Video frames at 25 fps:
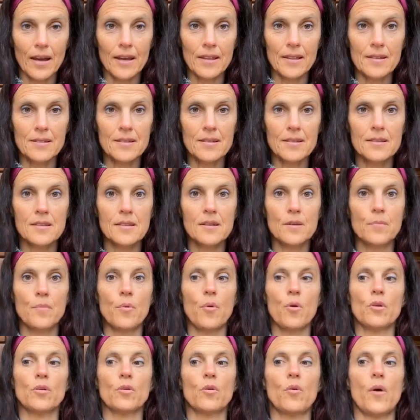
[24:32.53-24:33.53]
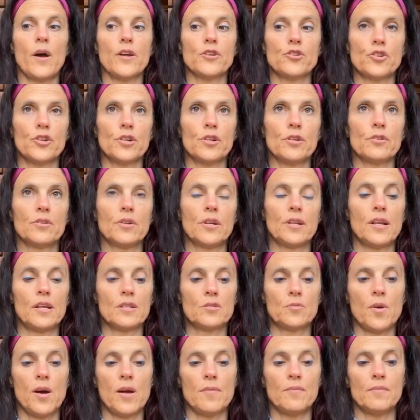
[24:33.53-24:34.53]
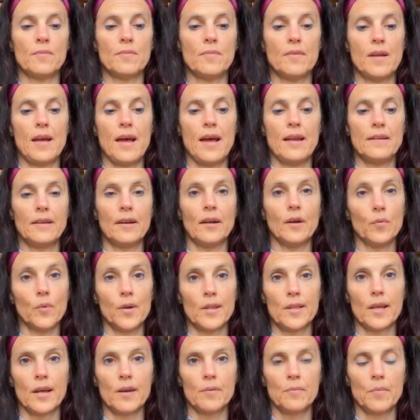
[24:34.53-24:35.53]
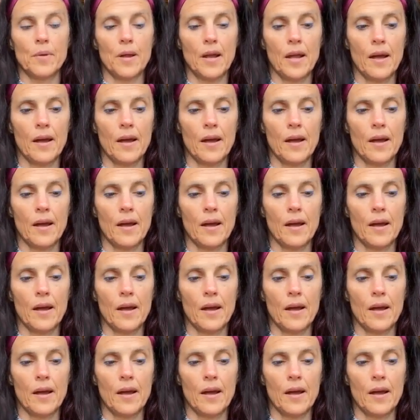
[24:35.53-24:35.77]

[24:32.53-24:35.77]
Okay, this is an important question, and that's why I'm ending with it,